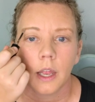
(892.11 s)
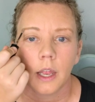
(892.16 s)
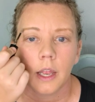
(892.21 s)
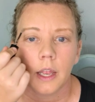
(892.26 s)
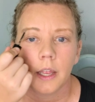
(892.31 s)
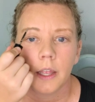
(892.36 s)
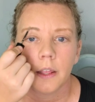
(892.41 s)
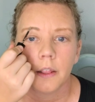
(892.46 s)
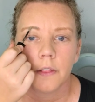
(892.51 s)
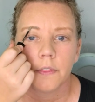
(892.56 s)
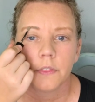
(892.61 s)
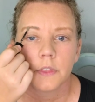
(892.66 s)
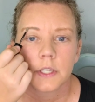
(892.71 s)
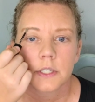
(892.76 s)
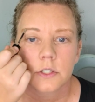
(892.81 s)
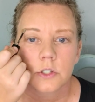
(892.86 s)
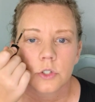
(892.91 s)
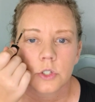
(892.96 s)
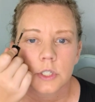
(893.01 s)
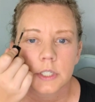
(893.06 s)
And
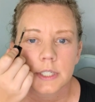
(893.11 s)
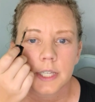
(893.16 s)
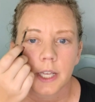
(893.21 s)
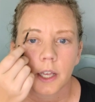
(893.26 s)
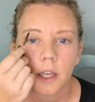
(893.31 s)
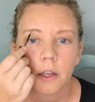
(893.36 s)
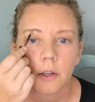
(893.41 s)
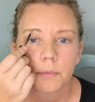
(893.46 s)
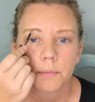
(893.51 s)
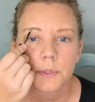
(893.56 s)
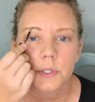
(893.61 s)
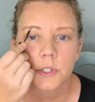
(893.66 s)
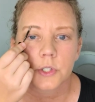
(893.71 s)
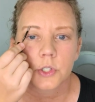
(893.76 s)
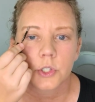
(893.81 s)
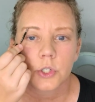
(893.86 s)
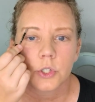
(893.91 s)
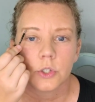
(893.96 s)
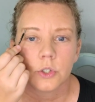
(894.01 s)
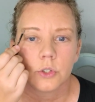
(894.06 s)
this just
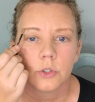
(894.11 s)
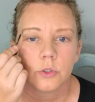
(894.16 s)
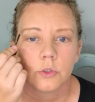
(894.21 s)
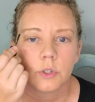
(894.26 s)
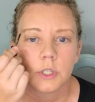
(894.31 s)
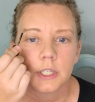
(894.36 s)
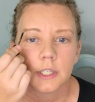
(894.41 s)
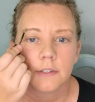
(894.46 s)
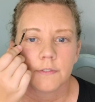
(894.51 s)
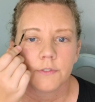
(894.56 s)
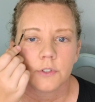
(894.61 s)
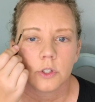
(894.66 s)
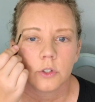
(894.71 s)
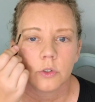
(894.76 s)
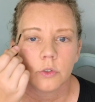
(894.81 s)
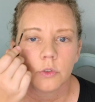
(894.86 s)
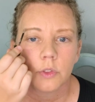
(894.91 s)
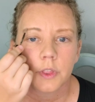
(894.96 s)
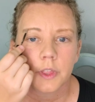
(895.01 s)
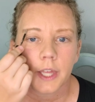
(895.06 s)
helps to give
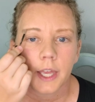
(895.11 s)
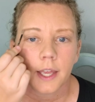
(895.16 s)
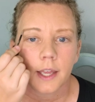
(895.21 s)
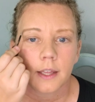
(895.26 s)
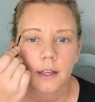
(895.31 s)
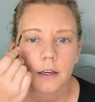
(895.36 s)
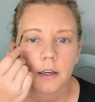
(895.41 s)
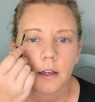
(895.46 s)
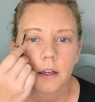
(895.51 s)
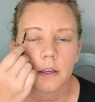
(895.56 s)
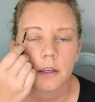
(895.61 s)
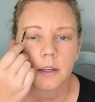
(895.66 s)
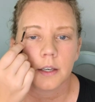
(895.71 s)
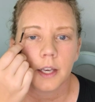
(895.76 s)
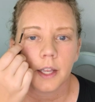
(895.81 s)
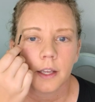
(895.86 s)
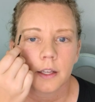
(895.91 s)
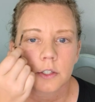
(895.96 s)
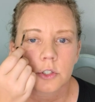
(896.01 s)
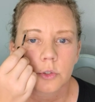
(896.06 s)
you that
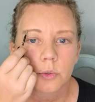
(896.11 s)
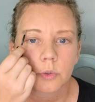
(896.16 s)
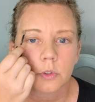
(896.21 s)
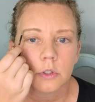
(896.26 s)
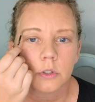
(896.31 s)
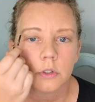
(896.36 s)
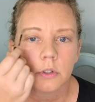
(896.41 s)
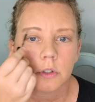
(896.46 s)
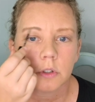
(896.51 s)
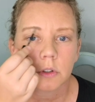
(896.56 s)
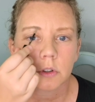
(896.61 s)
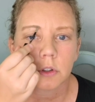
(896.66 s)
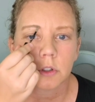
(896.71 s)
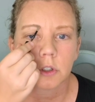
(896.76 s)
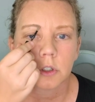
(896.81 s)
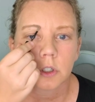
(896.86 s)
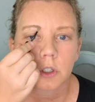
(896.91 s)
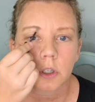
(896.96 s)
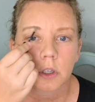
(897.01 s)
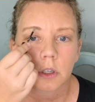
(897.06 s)
natural
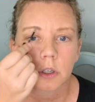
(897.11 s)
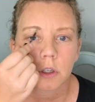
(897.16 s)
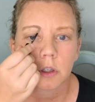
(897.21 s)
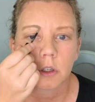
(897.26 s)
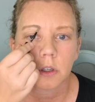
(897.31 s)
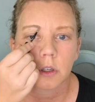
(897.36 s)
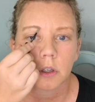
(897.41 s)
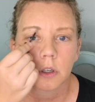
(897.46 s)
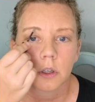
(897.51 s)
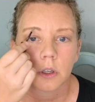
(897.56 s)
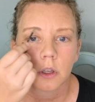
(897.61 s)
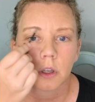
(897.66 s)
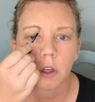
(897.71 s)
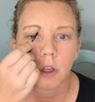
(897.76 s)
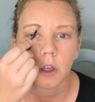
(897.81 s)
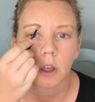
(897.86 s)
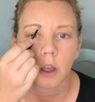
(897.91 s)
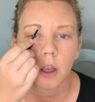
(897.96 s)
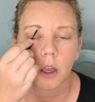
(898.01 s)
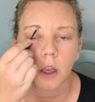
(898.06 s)
look
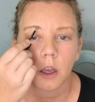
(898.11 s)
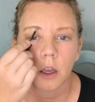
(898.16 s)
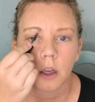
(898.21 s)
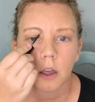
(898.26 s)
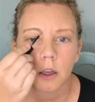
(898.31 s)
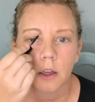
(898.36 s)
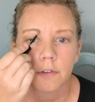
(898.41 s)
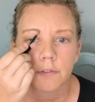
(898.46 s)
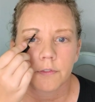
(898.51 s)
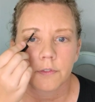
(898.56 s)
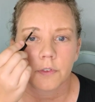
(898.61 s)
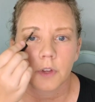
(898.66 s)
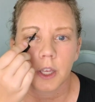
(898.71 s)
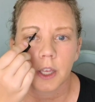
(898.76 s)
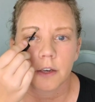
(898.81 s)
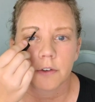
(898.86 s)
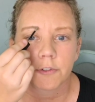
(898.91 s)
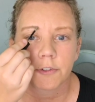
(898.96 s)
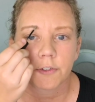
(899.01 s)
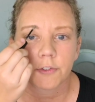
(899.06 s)
of
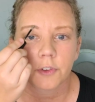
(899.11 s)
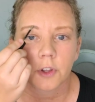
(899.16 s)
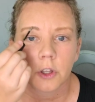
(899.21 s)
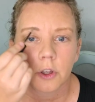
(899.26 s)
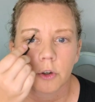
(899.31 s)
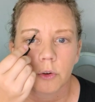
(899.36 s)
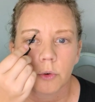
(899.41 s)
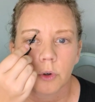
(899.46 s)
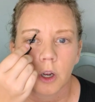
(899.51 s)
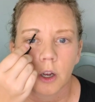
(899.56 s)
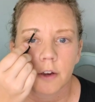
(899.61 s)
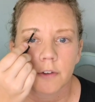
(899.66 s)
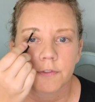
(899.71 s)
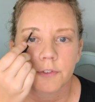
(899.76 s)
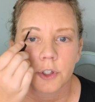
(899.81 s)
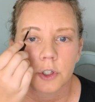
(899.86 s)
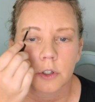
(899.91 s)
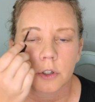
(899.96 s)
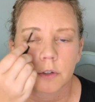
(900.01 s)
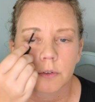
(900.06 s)
and flow of
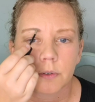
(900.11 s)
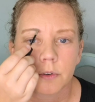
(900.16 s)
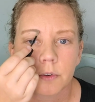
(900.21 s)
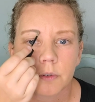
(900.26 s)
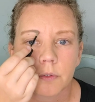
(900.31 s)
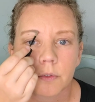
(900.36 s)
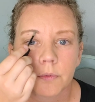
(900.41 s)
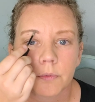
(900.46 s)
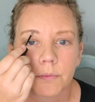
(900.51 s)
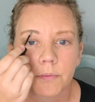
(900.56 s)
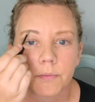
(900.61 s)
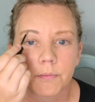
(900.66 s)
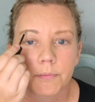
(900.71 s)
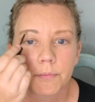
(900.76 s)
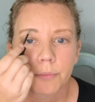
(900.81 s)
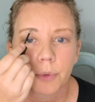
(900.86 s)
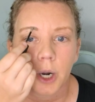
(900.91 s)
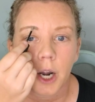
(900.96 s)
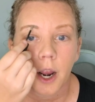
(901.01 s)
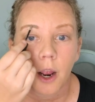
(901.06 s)
your
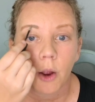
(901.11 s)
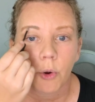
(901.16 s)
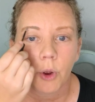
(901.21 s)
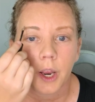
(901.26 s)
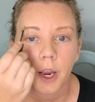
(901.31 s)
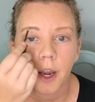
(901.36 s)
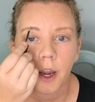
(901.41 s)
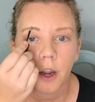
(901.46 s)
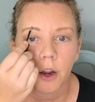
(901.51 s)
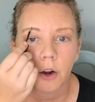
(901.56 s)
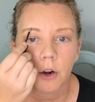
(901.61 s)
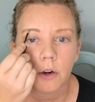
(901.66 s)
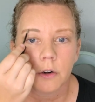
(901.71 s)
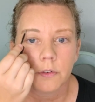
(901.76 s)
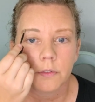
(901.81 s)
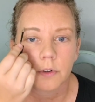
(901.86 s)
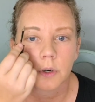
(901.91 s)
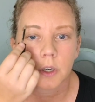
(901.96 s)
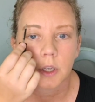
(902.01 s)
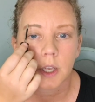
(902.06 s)
brow
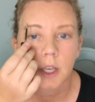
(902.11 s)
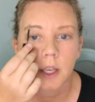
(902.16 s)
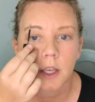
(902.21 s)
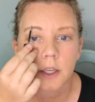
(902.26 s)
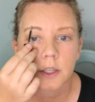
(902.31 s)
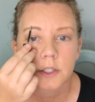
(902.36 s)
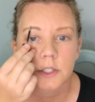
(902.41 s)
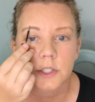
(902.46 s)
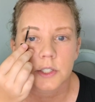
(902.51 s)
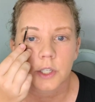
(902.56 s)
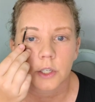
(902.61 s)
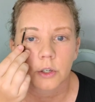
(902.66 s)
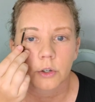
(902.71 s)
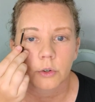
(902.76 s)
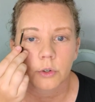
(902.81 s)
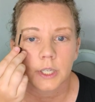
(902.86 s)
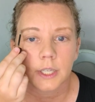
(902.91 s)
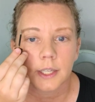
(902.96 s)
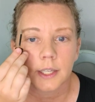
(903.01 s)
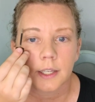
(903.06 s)
hair.
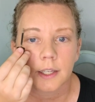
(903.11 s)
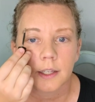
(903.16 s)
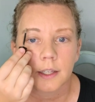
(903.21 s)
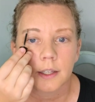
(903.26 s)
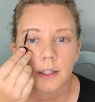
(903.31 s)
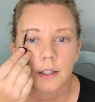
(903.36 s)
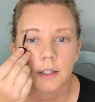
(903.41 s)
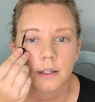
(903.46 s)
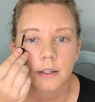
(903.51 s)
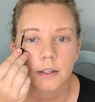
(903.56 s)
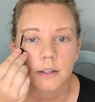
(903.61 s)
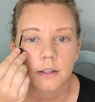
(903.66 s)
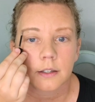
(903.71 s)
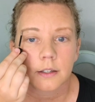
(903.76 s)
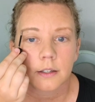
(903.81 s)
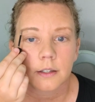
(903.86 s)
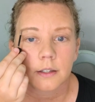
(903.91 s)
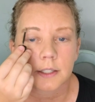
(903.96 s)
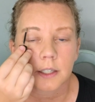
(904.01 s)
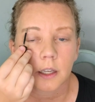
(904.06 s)
So it
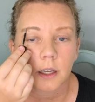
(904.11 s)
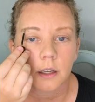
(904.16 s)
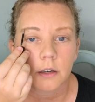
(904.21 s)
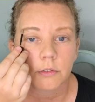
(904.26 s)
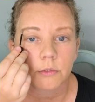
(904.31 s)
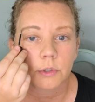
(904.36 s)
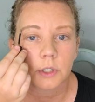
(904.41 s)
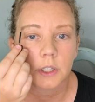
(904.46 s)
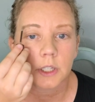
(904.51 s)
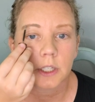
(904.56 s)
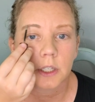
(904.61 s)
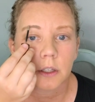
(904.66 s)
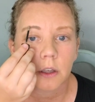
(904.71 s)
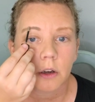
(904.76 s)
does not really